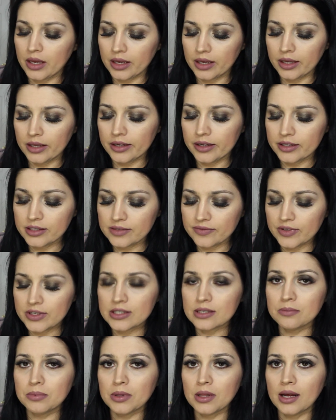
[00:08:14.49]
It is
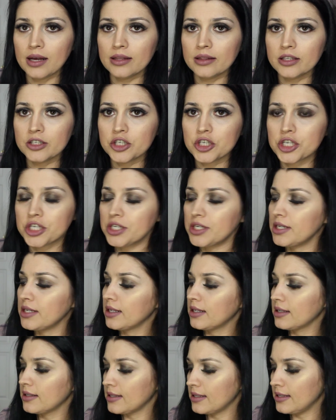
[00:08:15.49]
visible on the
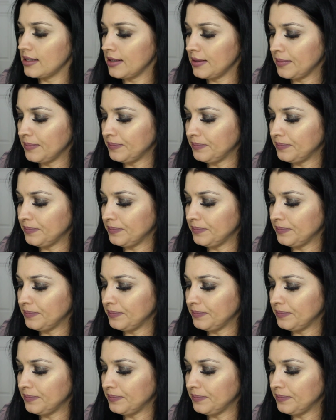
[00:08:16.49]
cheeks,